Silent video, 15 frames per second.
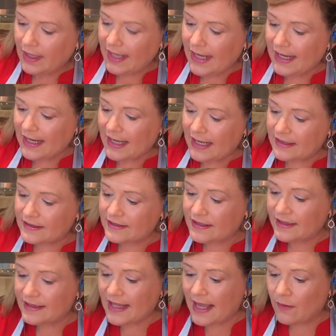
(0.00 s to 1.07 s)
and
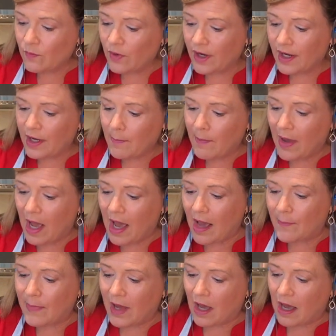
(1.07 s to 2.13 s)
then we're gonna
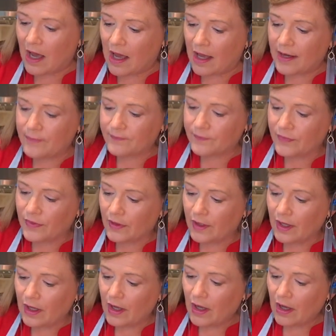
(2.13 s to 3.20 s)
pop on
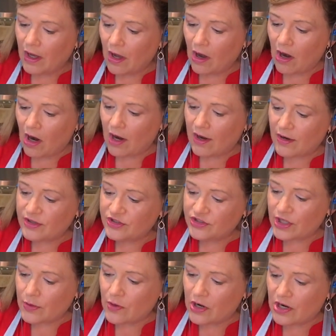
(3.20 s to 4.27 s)
our
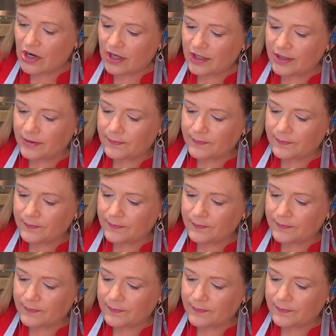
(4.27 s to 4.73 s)
dough hook.